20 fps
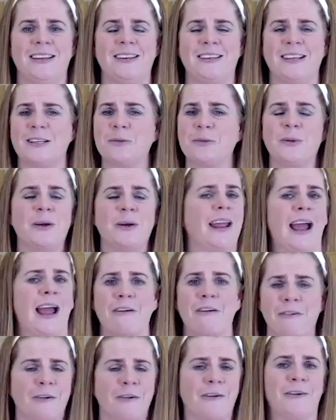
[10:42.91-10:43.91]
does one
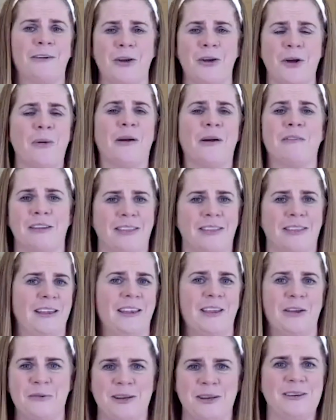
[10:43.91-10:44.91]
ever know everything
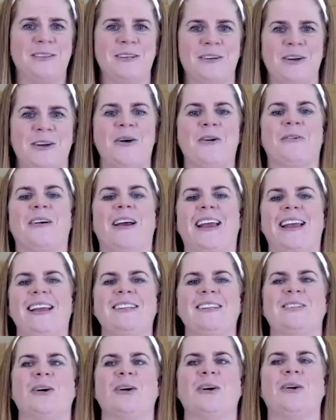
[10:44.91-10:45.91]
you need to know
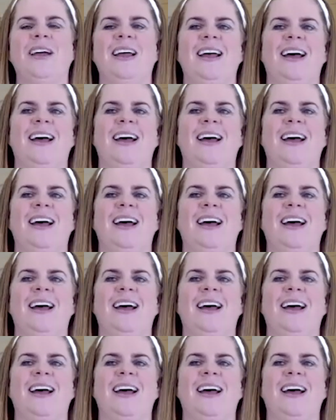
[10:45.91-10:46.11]
right so